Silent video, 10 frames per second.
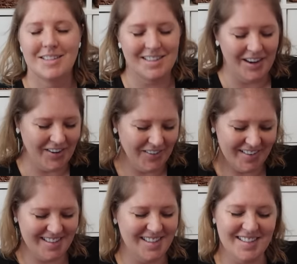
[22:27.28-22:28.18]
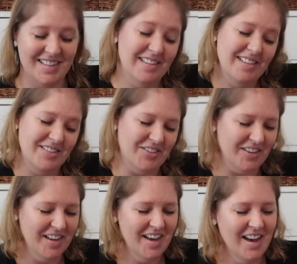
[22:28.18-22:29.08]
so it's just it's
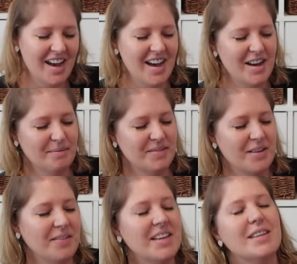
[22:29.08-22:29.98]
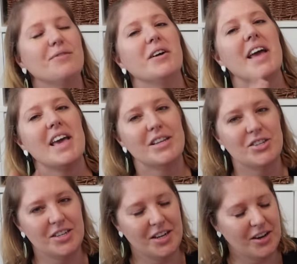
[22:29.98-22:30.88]
cool um, definitely a different
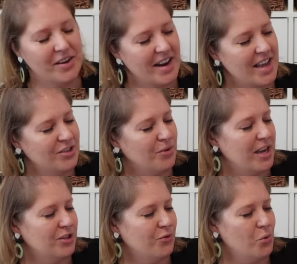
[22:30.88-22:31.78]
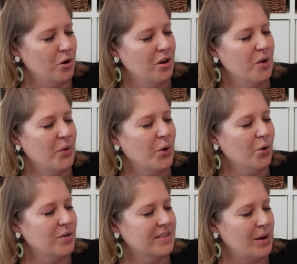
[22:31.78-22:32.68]
age you know an age range for the
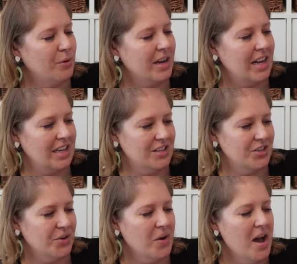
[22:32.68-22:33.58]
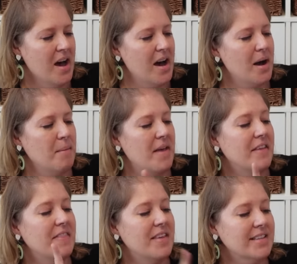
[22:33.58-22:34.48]
girls that we're getting into um, and
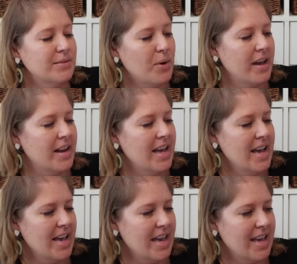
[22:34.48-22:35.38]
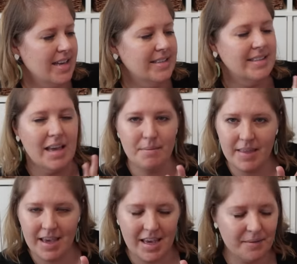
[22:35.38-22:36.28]
then this one is same
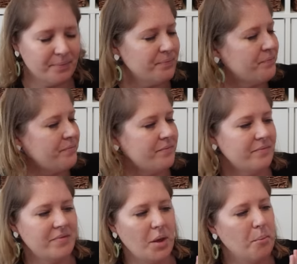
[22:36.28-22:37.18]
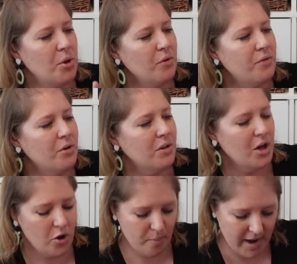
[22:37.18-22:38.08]
thing beautiful
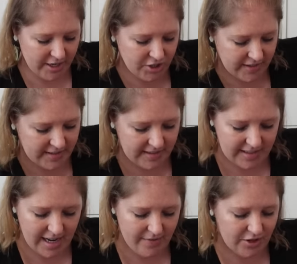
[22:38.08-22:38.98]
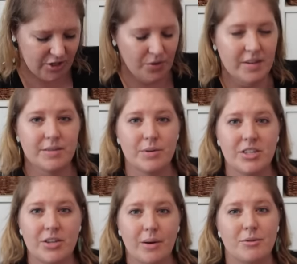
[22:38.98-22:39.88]
glow by justice did i even show this one
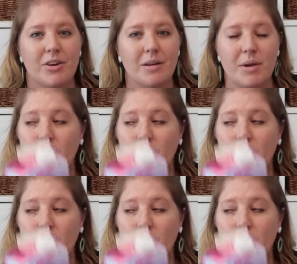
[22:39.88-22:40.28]
to you i'm trying to